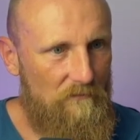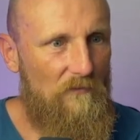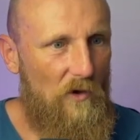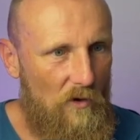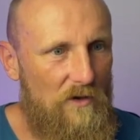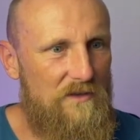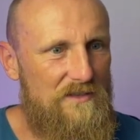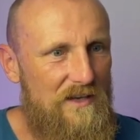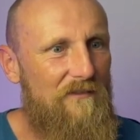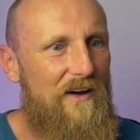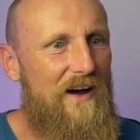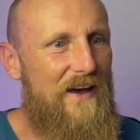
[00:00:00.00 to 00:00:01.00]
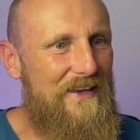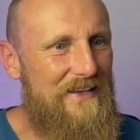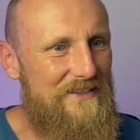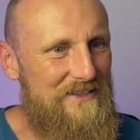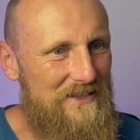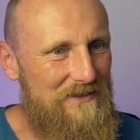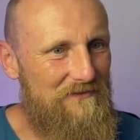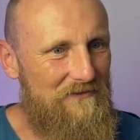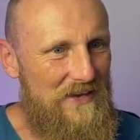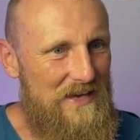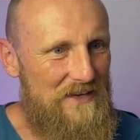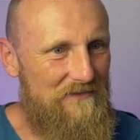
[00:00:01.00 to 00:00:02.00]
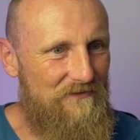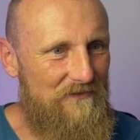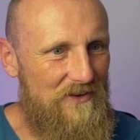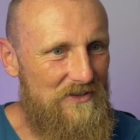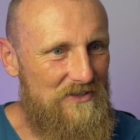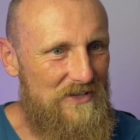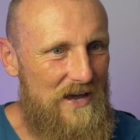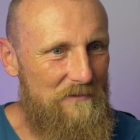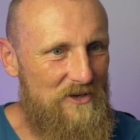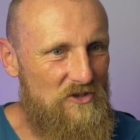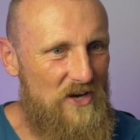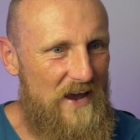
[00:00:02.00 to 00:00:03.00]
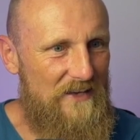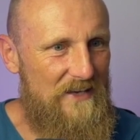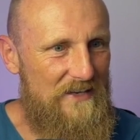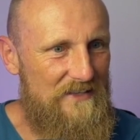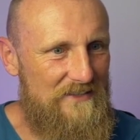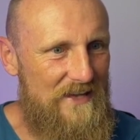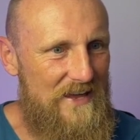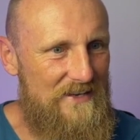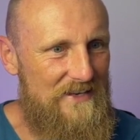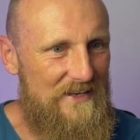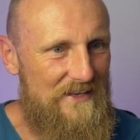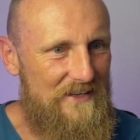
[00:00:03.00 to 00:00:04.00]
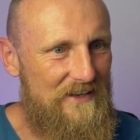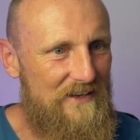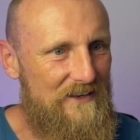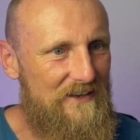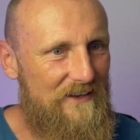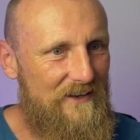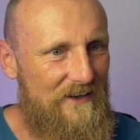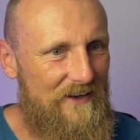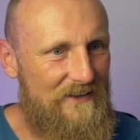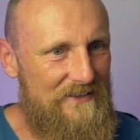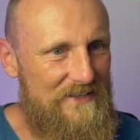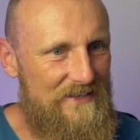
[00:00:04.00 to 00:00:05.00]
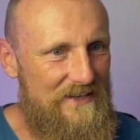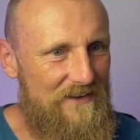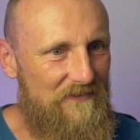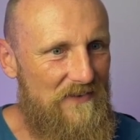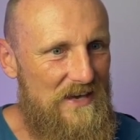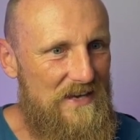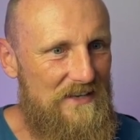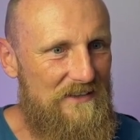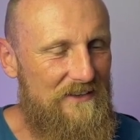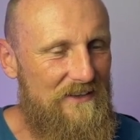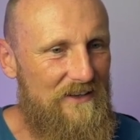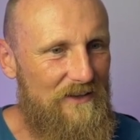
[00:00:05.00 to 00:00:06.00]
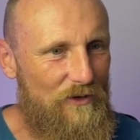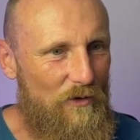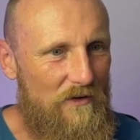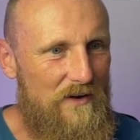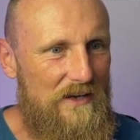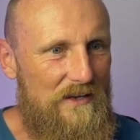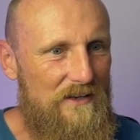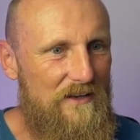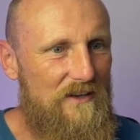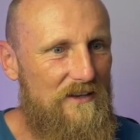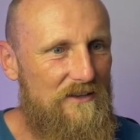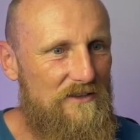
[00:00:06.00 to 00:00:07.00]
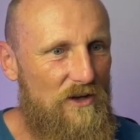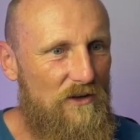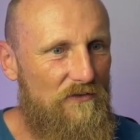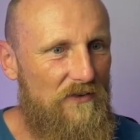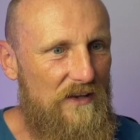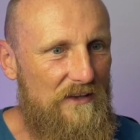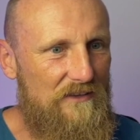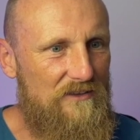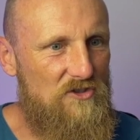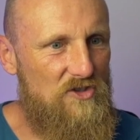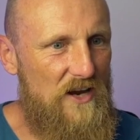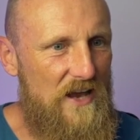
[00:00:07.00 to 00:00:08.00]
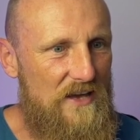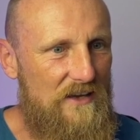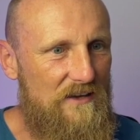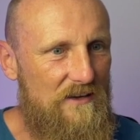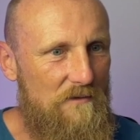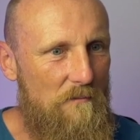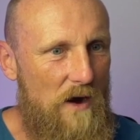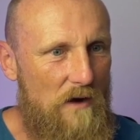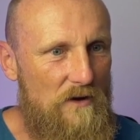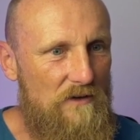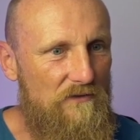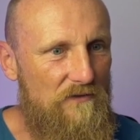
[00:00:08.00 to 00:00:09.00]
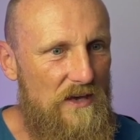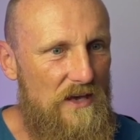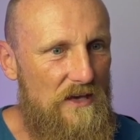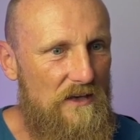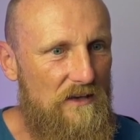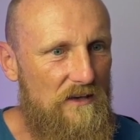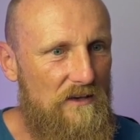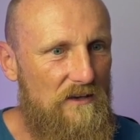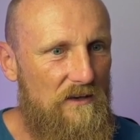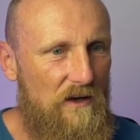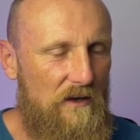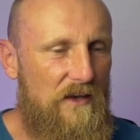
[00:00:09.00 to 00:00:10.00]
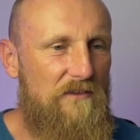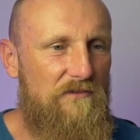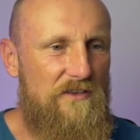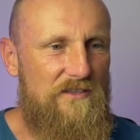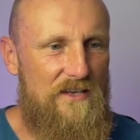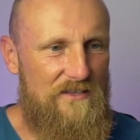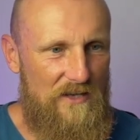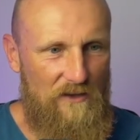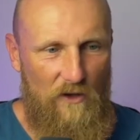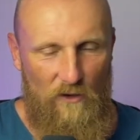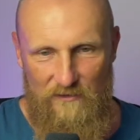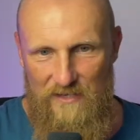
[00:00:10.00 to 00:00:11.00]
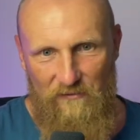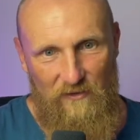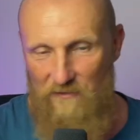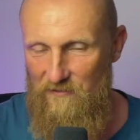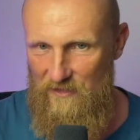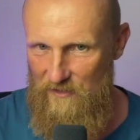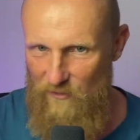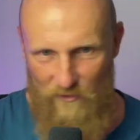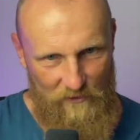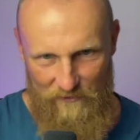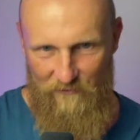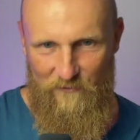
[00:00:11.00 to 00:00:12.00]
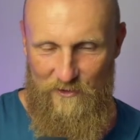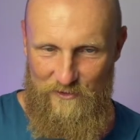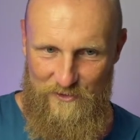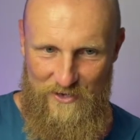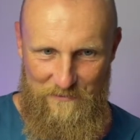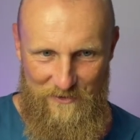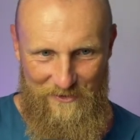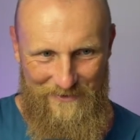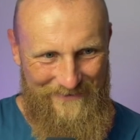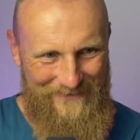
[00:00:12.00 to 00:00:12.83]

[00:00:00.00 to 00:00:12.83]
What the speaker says: Awesome. I can see V, first timer, Jackie, Sandy, Daphne, Lori, Dolphin, Jake, Mary, V. Okay, V says hello. Definitely V. You are not the first timer here.